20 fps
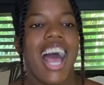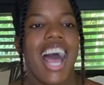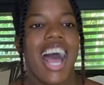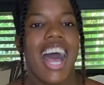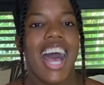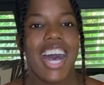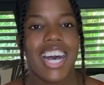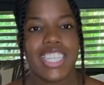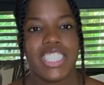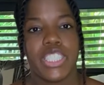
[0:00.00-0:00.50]

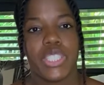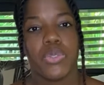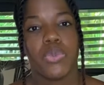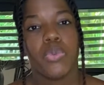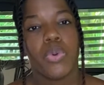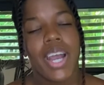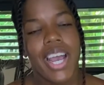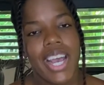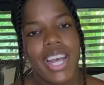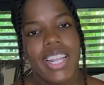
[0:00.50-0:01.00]
as
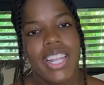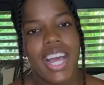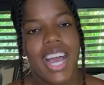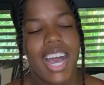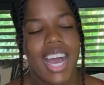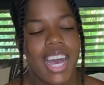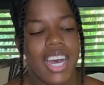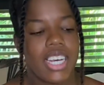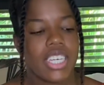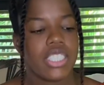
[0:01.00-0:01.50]
well
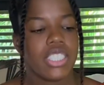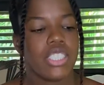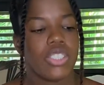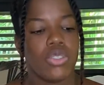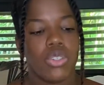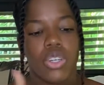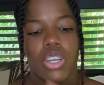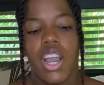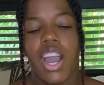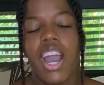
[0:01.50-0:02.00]
as
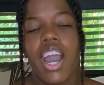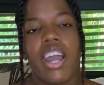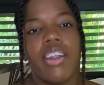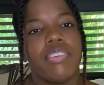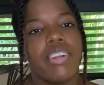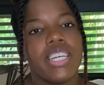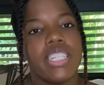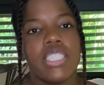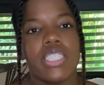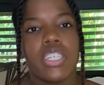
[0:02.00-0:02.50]
car
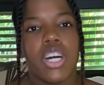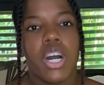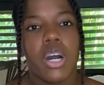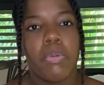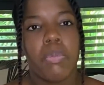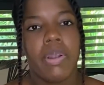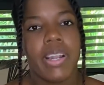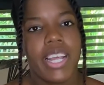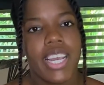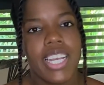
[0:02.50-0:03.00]
rental
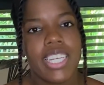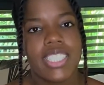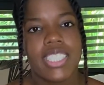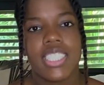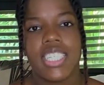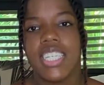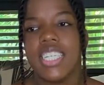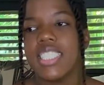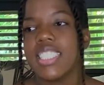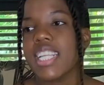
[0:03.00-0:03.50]

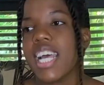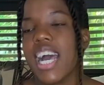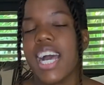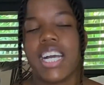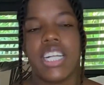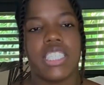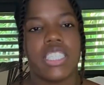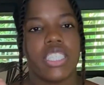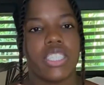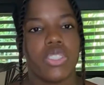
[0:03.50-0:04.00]
places
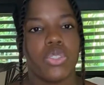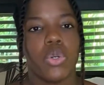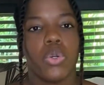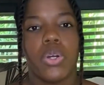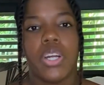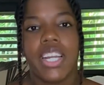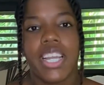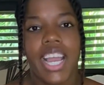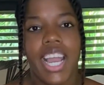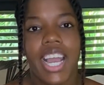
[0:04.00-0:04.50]
and
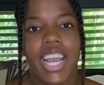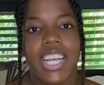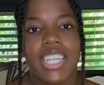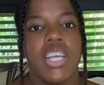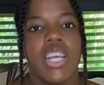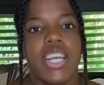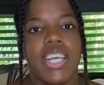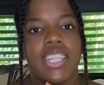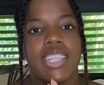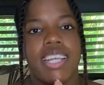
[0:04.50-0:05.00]
tour guides.
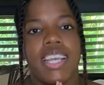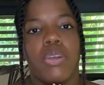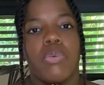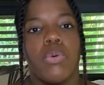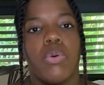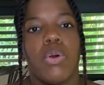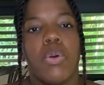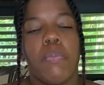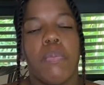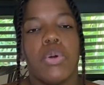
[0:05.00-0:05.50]
They
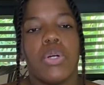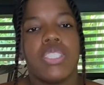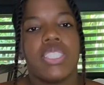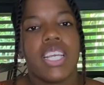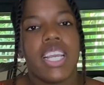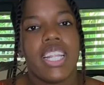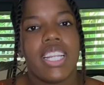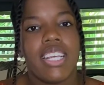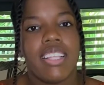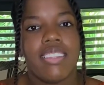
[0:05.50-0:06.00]
won't put
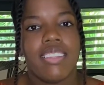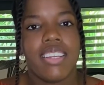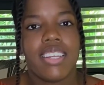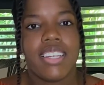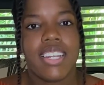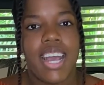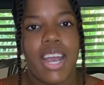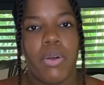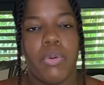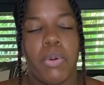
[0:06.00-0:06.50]
anything
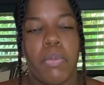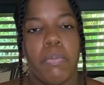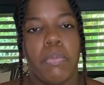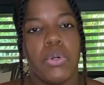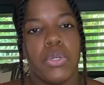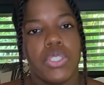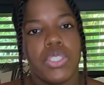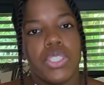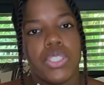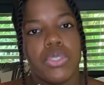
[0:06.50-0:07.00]
that will
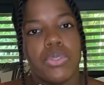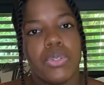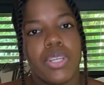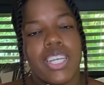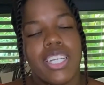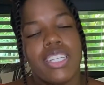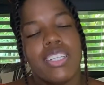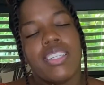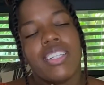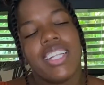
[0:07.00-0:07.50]
put you
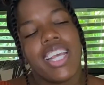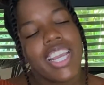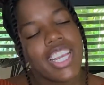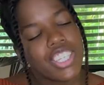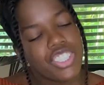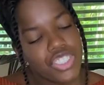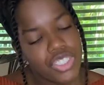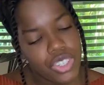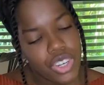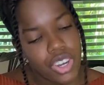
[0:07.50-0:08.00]
in
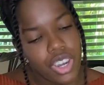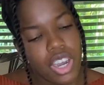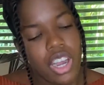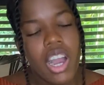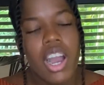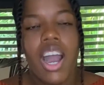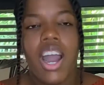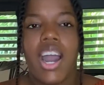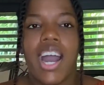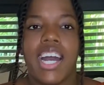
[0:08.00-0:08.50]
danger
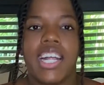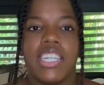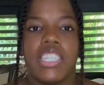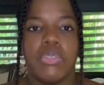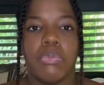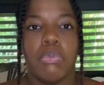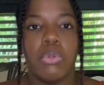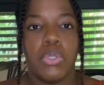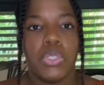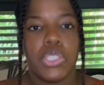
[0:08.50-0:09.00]

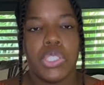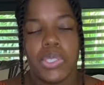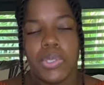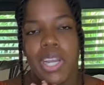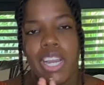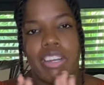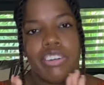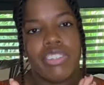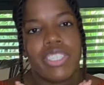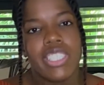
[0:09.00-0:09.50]
and put you
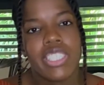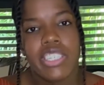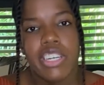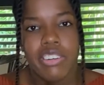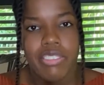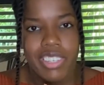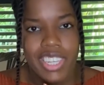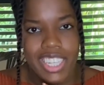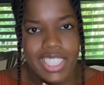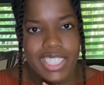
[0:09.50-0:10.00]
at risk
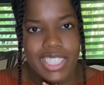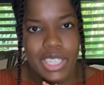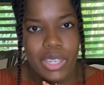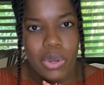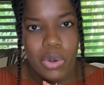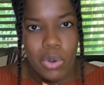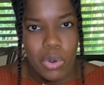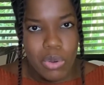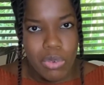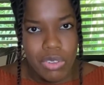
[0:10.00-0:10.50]
of getting
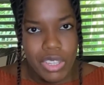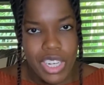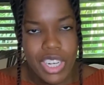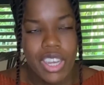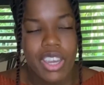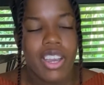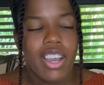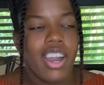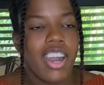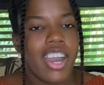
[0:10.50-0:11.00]
COVID.
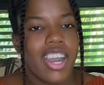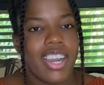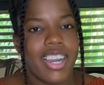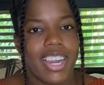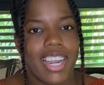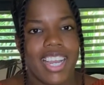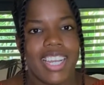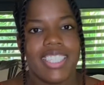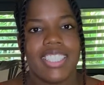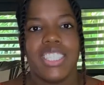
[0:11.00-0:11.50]

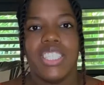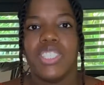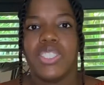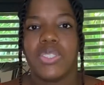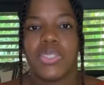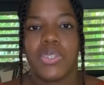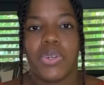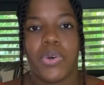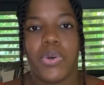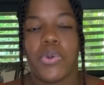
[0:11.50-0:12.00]
Alright,
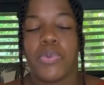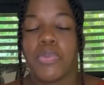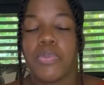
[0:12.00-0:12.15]
so